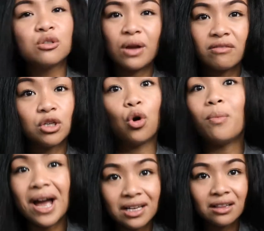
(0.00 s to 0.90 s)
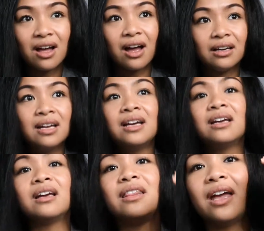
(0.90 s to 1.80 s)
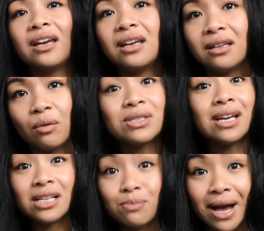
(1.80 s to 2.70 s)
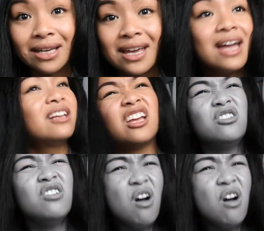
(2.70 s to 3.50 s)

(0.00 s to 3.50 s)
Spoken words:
So we had to go back in line, and then they would send us back again, and then,